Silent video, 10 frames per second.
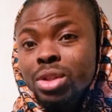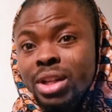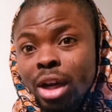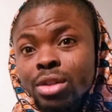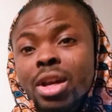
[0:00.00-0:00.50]

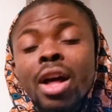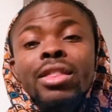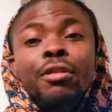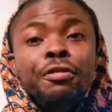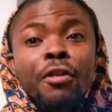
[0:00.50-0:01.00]
sorted out.
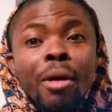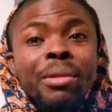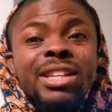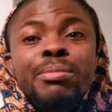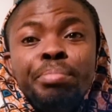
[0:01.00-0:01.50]
The
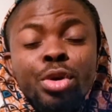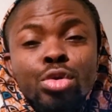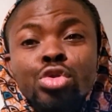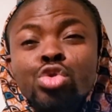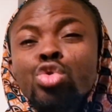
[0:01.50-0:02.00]
form is
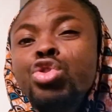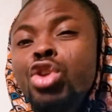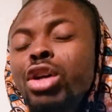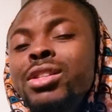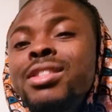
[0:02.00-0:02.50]
built to
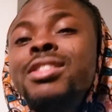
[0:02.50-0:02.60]
not